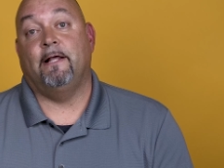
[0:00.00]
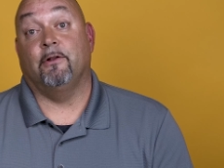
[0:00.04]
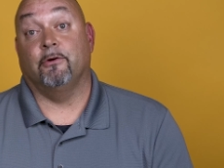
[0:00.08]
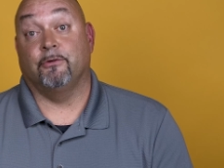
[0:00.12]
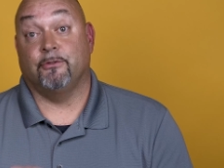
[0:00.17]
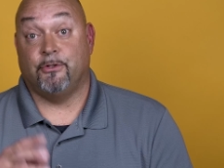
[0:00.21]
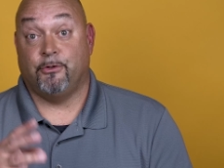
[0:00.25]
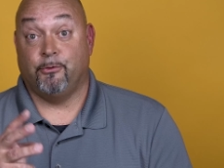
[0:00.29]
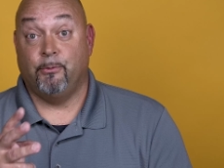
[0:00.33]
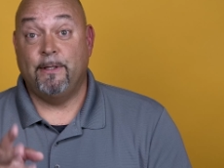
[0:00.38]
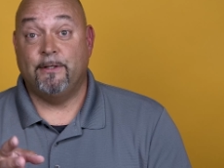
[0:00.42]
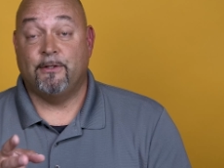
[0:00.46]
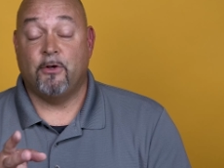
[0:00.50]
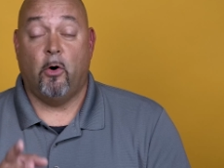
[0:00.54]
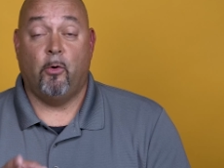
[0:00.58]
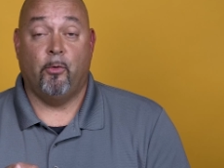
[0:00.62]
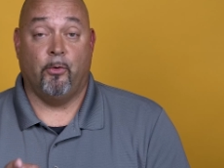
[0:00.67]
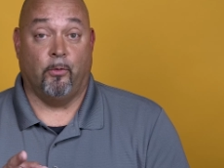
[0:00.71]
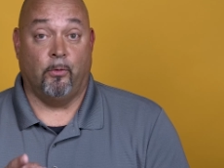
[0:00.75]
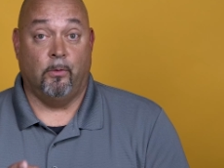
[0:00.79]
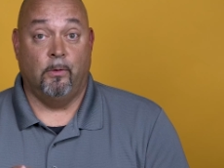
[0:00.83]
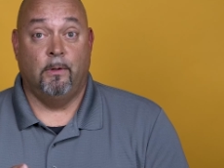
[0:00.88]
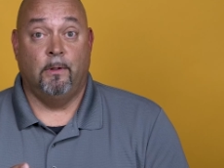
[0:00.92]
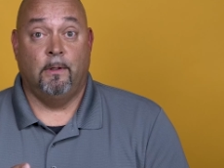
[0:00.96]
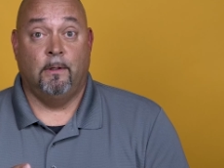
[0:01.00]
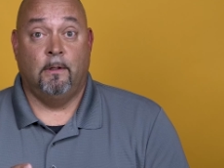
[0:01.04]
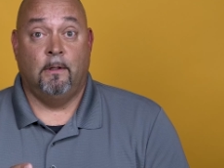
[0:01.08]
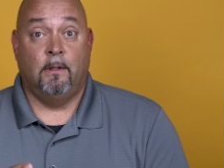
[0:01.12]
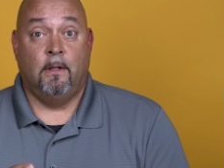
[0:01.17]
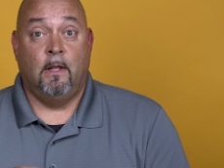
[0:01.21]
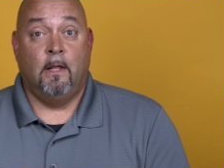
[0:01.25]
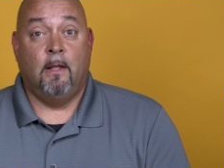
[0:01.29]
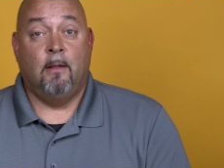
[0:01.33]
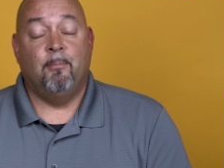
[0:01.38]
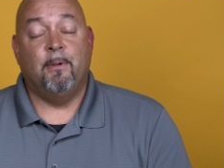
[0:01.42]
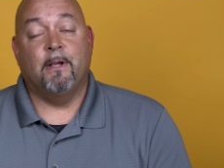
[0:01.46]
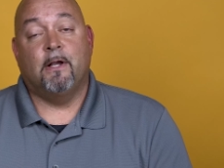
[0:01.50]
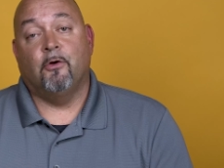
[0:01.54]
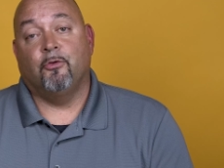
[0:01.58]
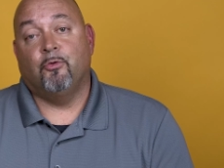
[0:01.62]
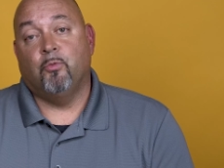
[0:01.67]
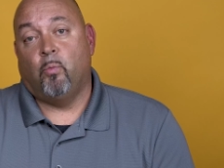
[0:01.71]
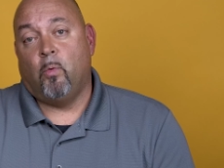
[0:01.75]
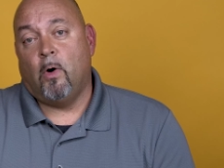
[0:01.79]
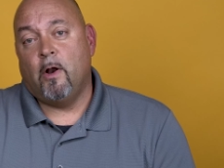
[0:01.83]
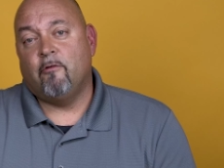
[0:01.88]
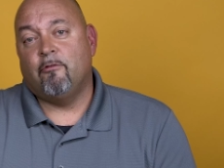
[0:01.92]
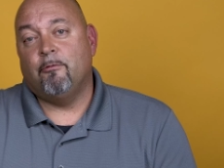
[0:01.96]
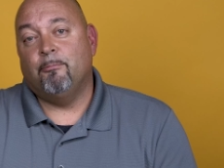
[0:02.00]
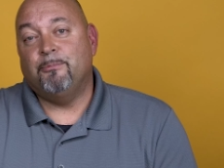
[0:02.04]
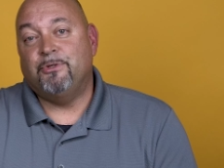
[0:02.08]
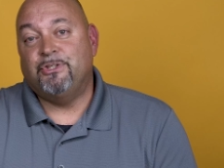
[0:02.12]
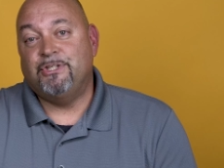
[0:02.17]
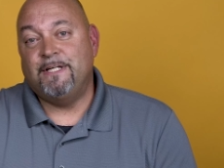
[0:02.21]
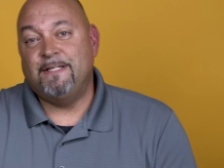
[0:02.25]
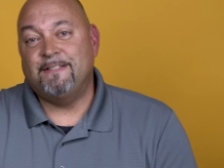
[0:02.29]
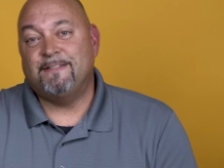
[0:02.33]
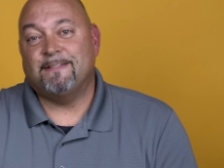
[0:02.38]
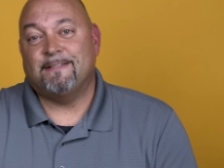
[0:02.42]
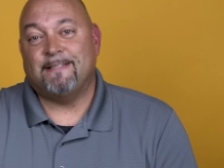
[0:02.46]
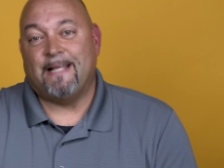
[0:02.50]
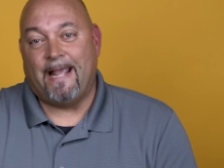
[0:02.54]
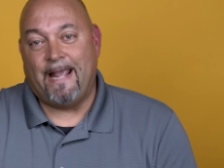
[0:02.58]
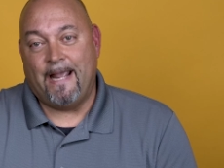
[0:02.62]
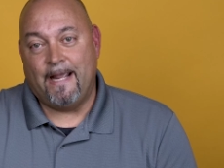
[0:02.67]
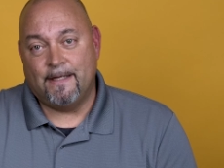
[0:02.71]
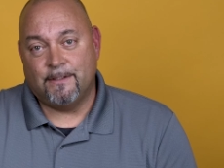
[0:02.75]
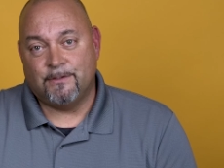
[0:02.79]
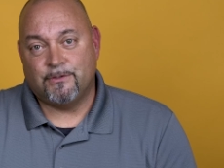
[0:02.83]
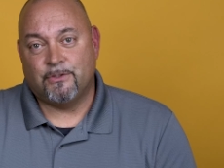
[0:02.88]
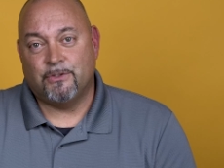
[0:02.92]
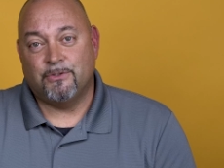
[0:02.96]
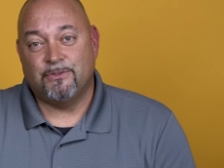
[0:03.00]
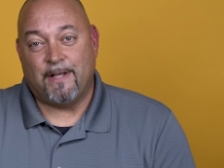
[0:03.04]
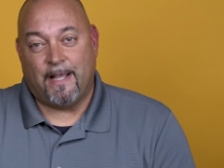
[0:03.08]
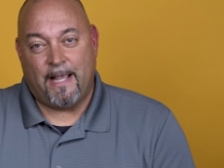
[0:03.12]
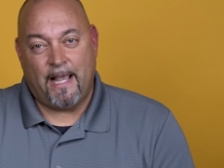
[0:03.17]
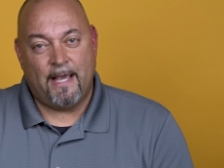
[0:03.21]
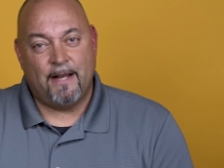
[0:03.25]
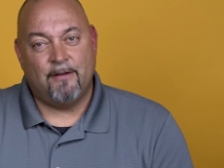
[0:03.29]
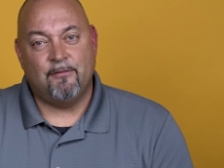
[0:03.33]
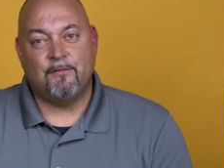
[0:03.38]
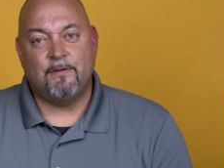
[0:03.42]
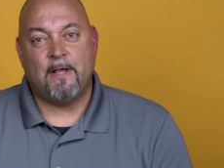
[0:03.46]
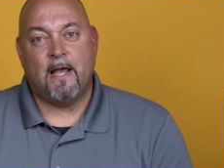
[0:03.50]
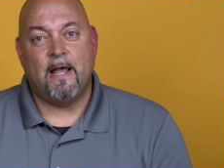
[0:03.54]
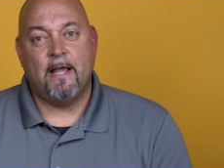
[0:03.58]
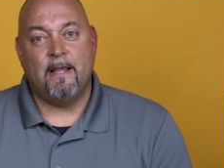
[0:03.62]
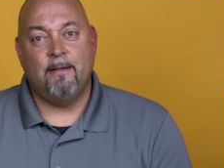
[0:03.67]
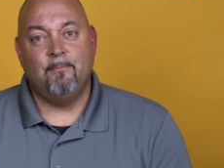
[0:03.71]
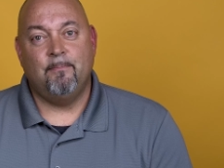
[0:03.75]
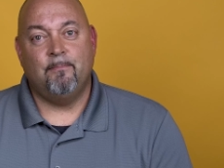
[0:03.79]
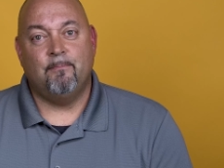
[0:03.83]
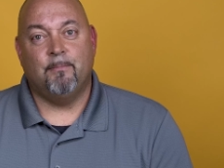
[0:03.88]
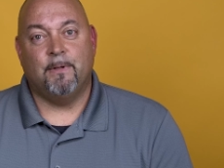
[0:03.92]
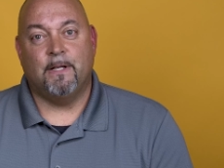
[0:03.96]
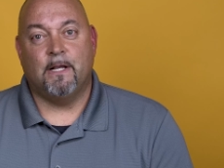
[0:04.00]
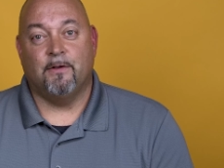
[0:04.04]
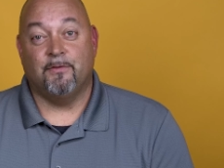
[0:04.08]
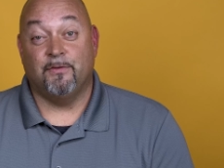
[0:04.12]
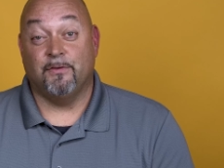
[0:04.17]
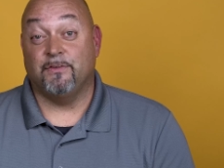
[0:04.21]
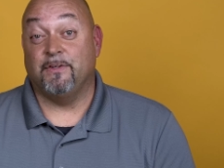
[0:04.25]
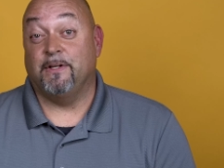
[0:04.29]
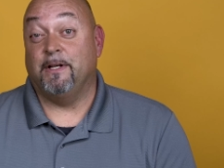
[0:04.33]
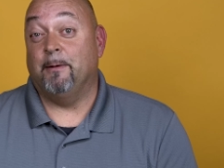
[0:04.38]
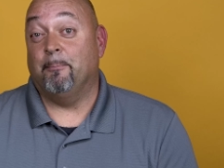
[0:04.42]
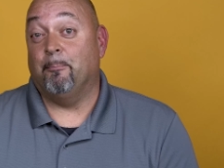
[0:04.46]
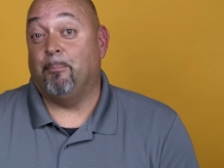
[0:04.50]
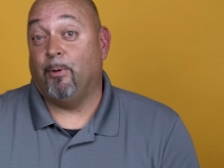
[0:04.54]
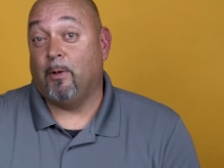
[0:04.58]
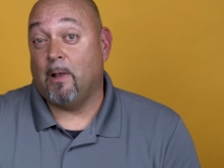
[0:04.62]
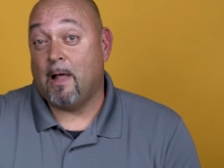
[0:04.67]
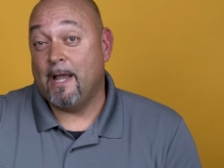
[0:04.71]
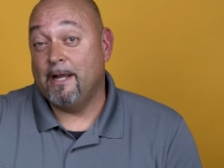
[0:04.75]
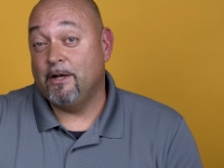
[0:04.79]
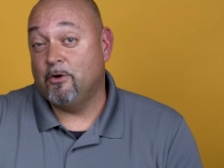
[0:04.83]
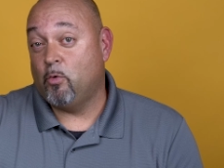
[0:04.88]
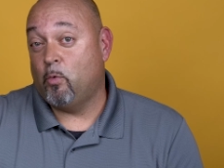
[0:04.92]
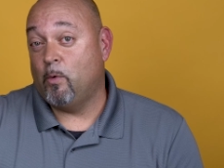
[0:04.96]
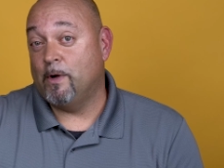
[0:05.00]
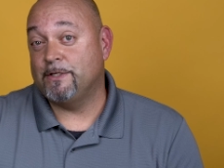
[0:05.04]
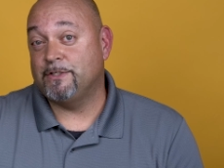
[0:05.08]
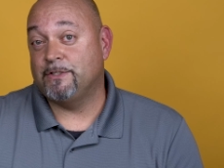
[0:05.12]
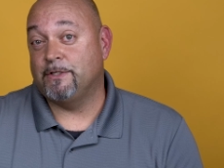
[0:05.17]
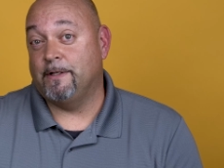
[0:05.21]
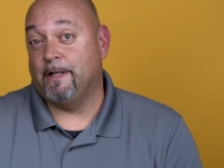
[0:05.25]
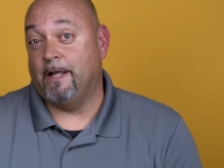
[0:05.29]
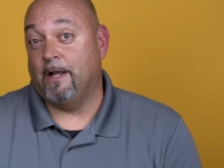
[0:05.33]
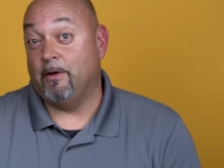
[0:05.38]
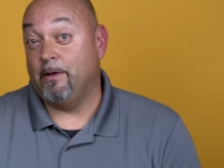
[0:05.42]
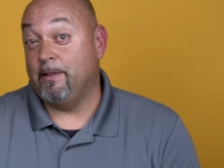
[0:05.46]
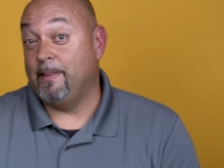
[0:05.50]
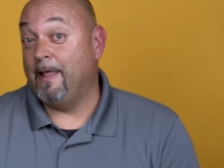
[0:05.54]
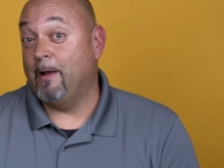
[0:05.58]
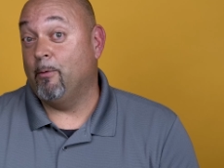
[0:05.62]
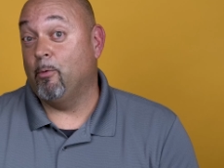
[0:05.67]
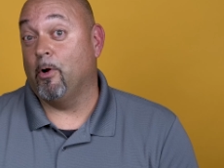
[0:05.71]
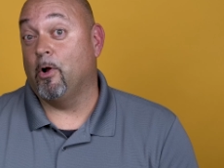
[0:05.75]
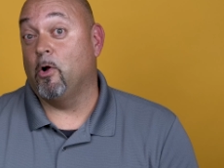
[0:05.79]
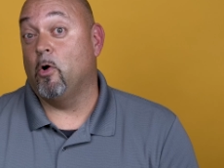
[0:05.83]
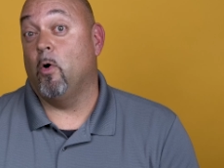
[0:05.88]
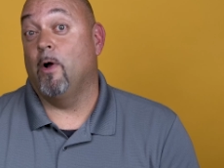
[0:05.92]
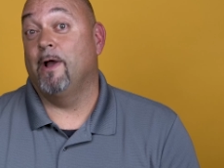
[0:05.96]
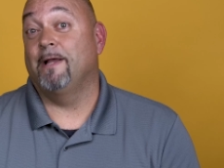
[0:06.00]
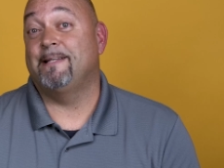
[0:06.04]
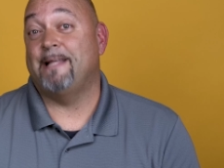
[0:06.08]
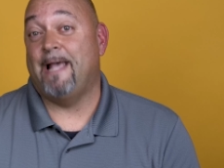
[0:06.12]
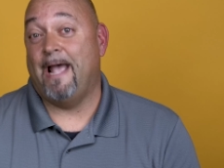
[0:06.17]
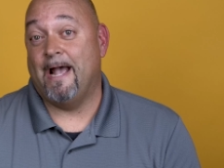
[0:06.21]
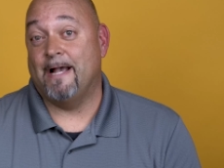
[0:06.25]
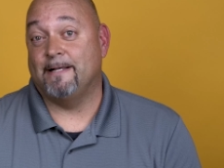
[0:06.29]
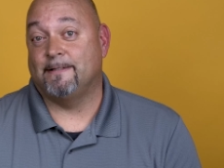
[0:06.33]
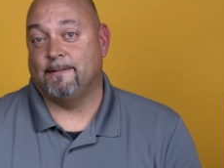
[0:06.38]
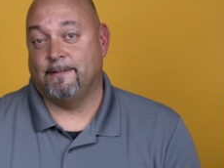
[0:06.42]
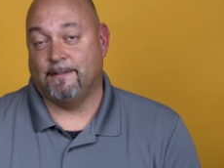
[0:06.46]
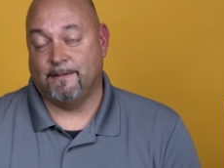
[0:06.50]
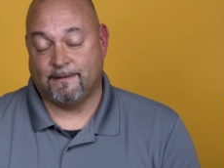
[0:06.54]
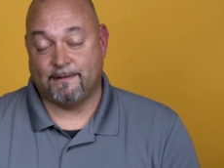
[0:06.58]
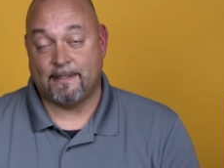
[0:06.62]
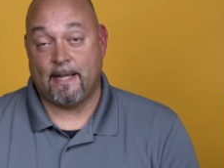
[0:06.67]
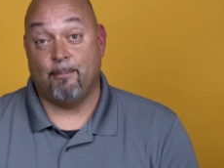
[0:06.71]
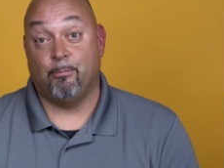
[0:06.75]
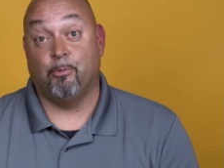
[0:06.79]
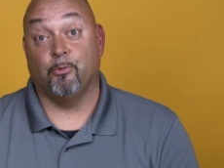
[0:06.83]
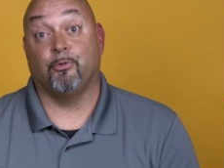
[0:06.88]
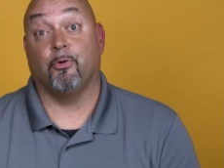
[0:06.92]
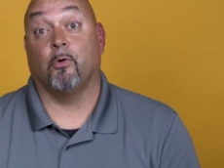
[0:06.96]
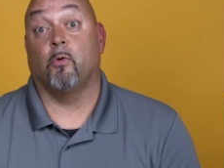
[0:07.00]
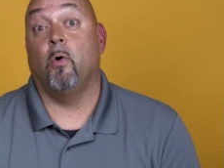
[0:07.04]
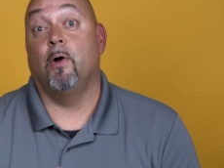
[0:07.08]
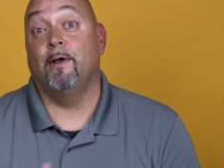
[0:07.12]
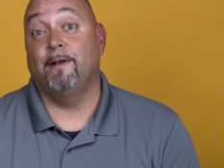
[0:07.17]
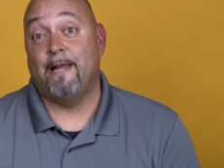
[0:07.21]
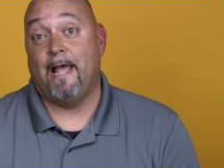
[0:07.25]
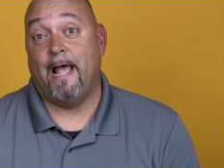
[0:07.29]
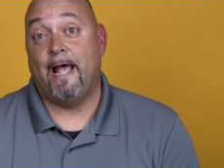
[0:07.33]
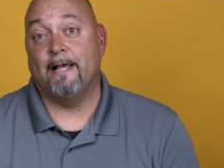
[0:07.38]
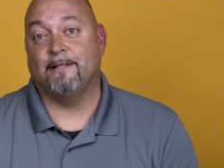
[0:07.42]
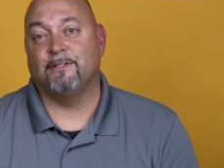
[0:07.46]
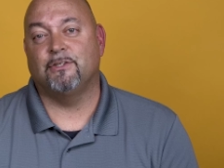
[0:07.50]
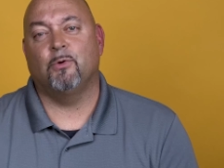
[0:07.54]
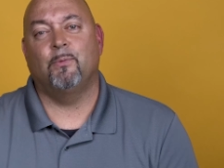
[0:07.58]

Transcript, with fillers: There's three total because one of them Jesus answers ahead of time because it's an implied question that they were going to ask, the disciples were going to ask.